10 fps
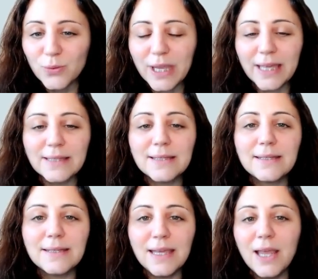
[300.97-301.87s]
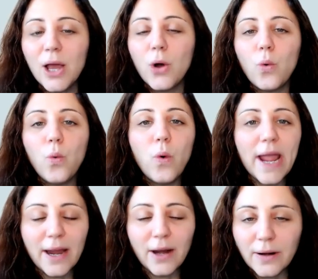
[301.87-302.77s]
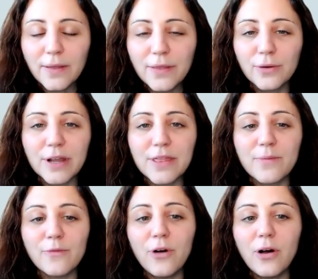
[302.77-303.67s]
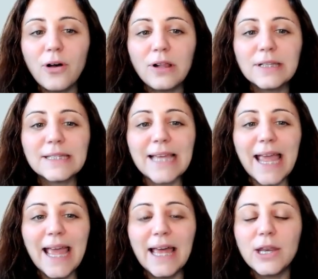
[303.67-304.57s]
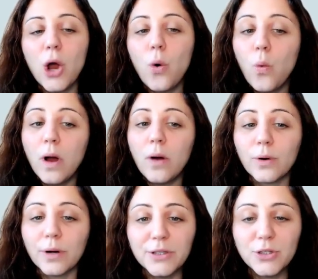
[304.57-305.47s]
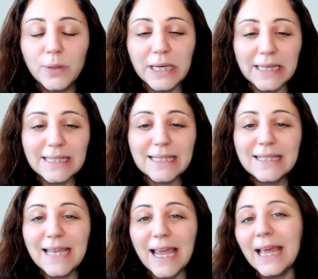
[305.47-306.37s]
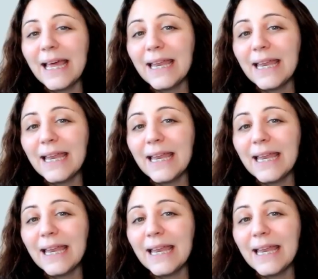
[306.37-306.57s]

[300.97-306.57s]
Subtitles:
we can see where the rhythm falls and what words we need to say.